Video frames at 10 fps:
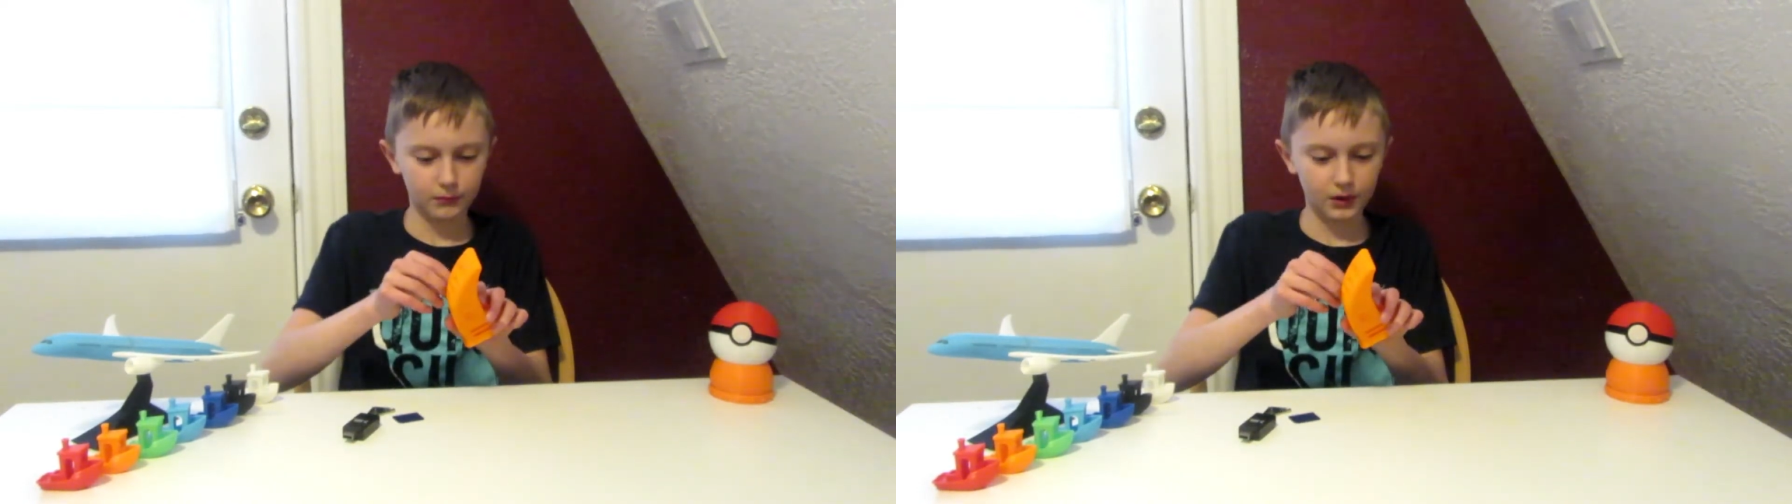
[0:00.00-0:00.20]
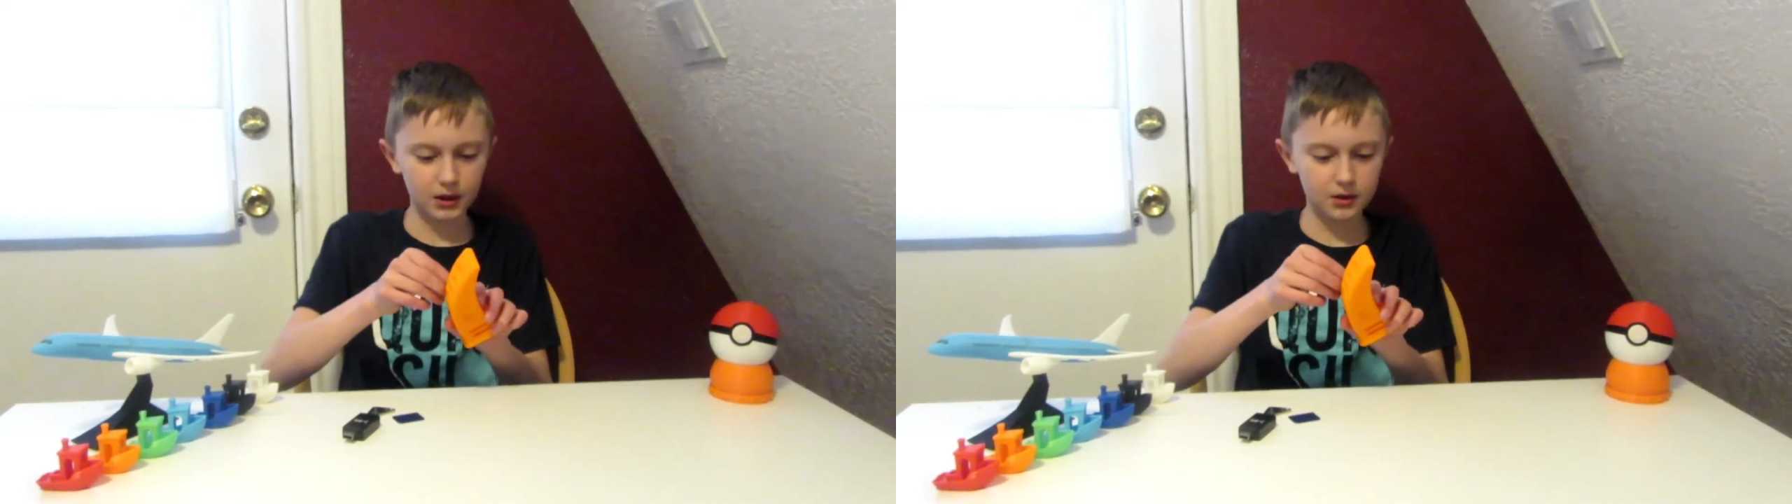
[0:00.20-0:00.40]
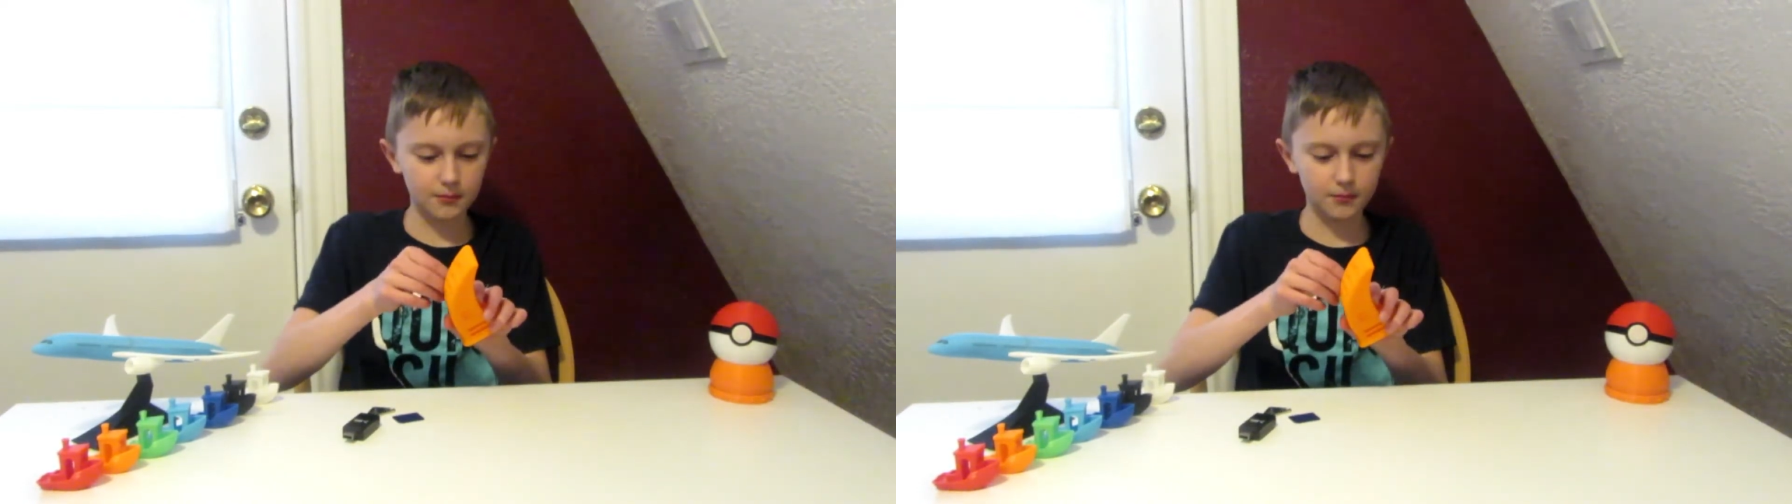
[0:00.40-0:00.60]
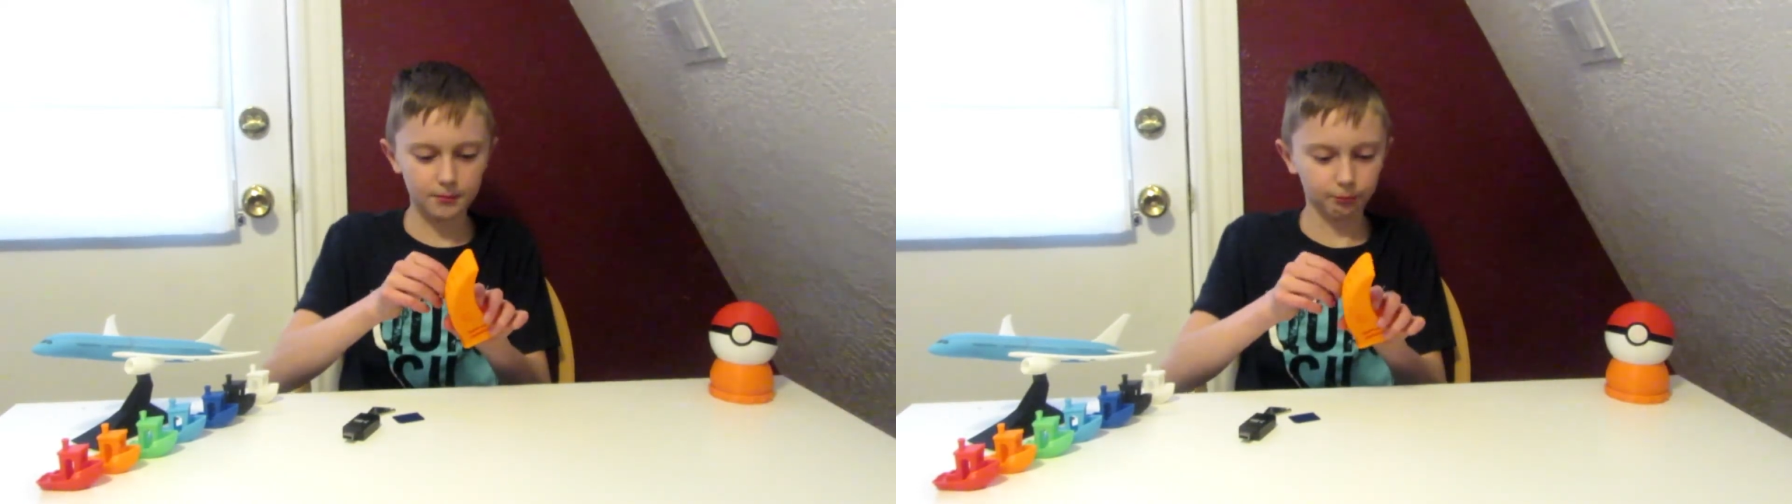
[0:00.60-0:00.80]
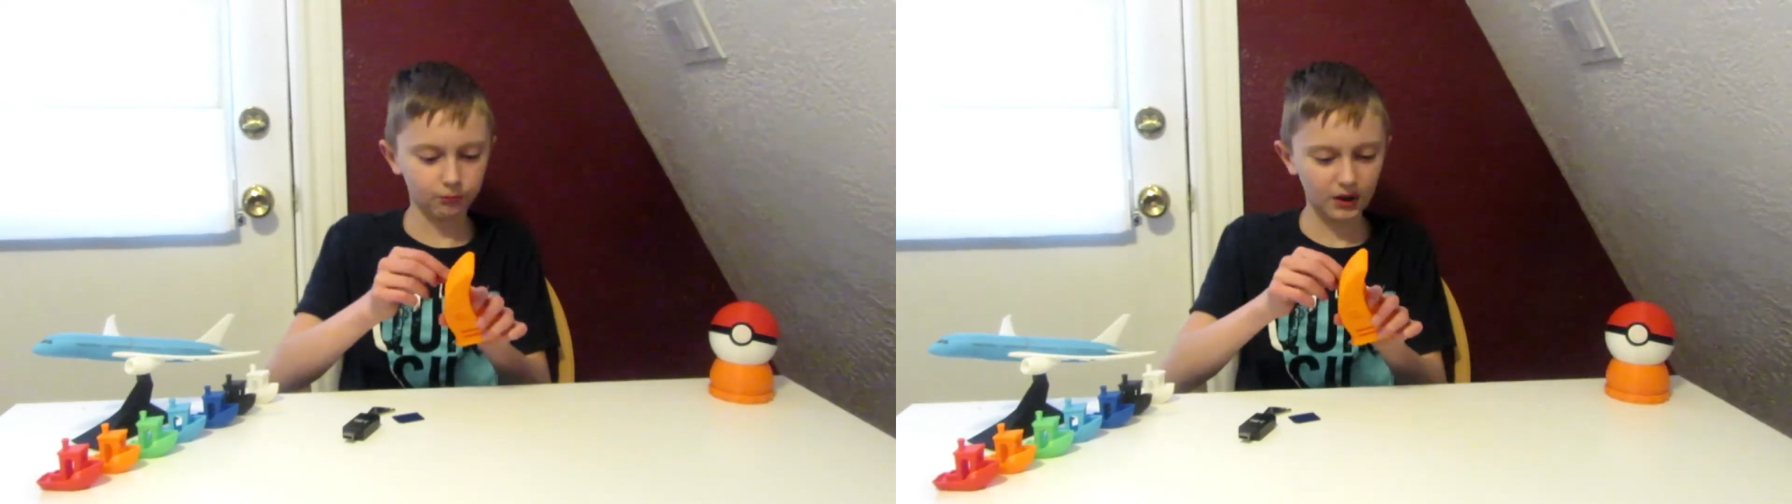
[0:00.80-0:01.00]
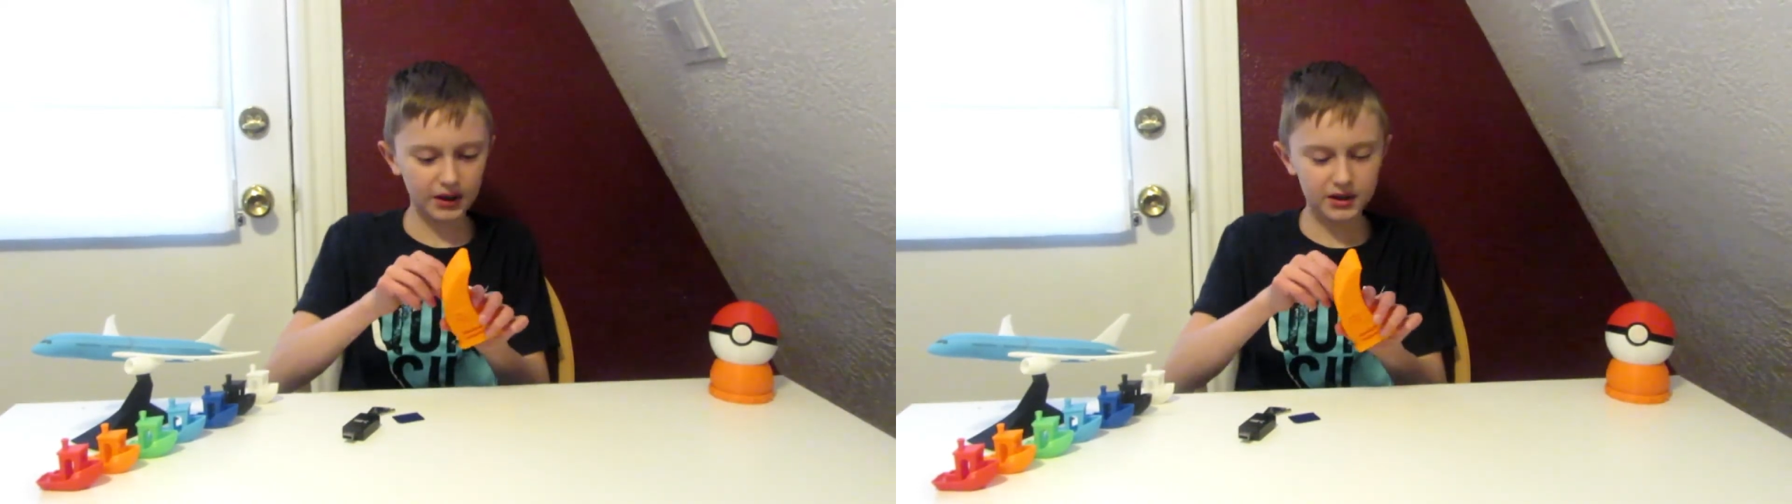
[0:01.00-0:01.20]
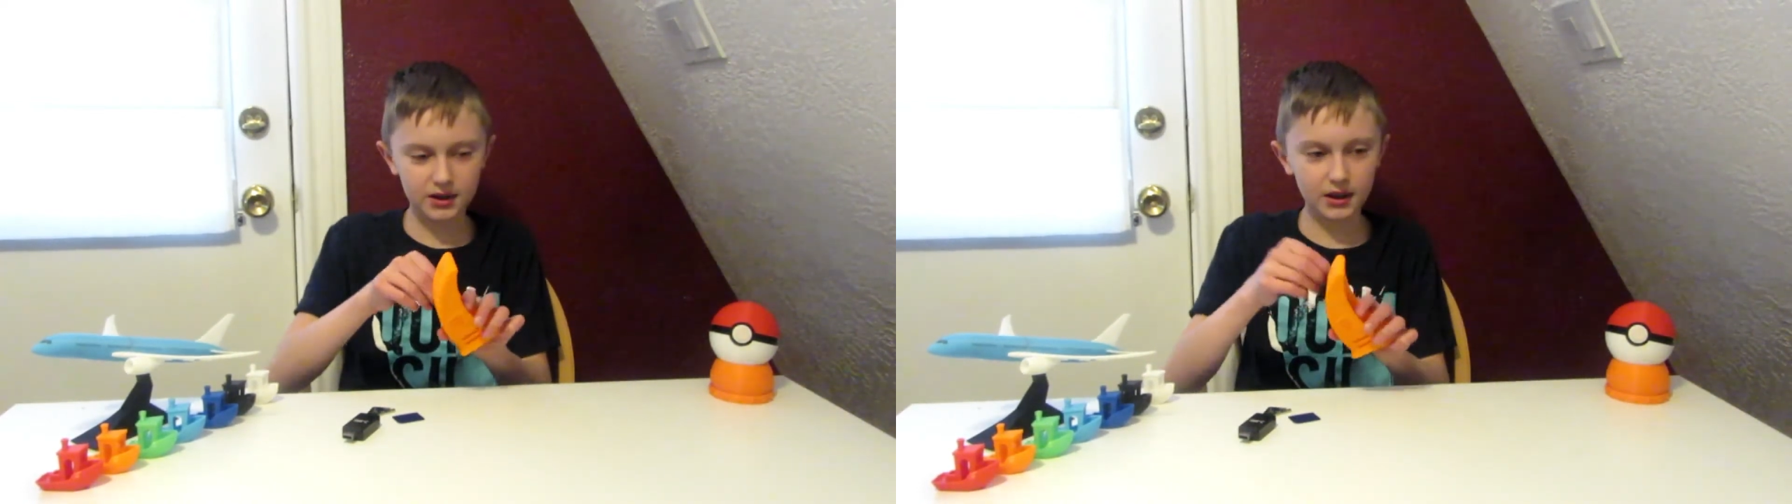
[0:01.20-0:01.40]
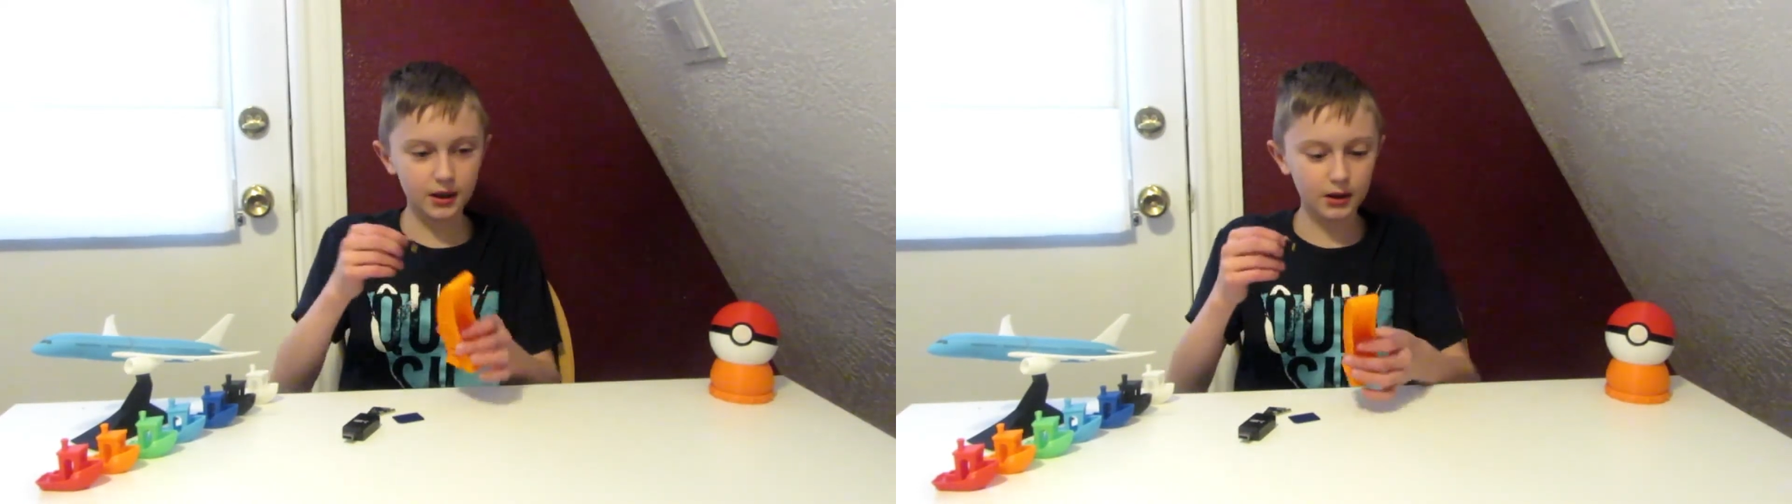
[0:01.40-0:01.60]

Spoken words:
Got some SD